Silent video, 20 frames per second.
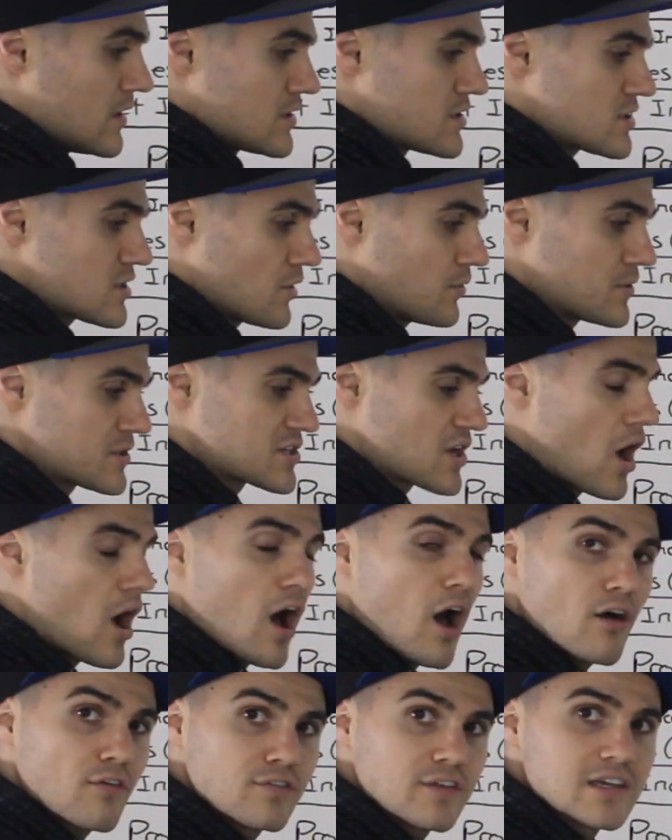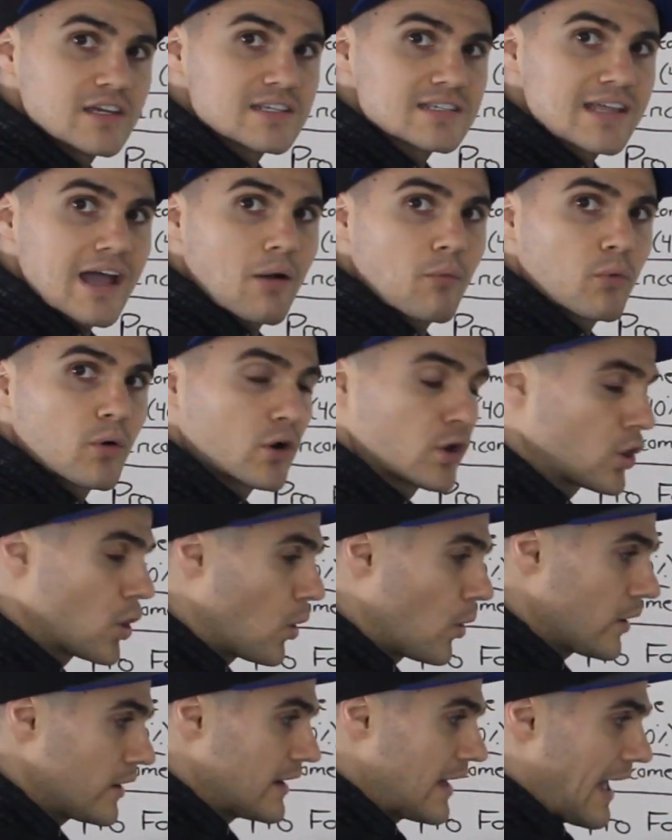So it's obvious that we're
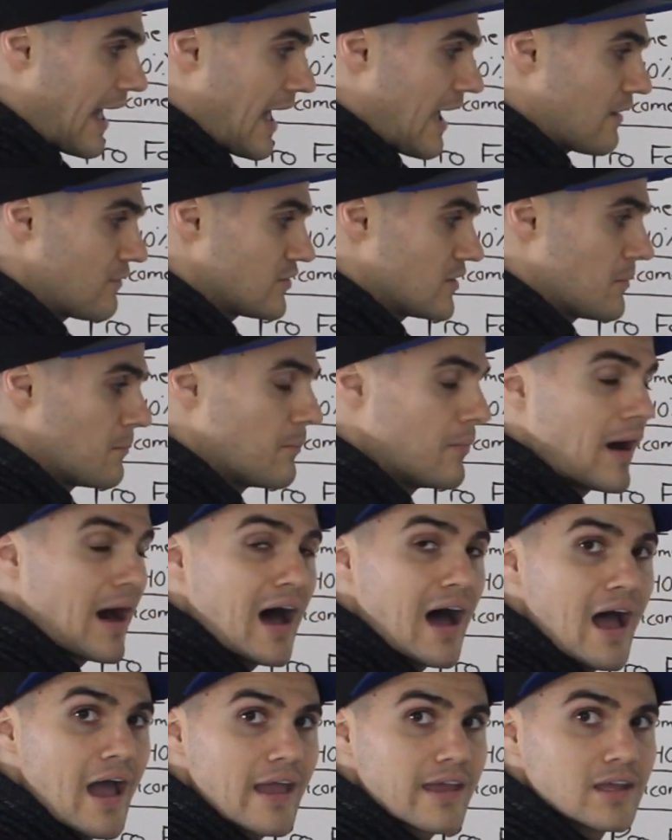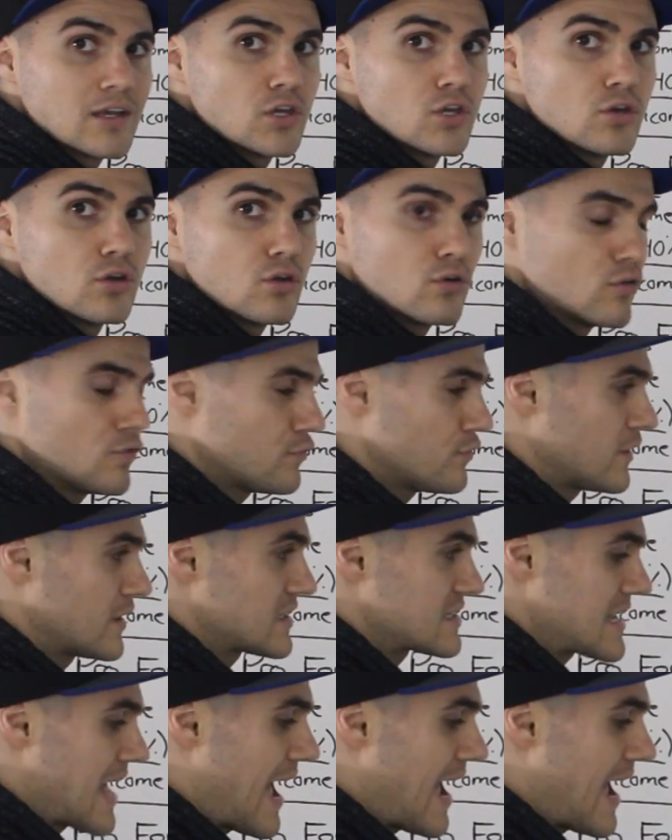going to have to buy new fixed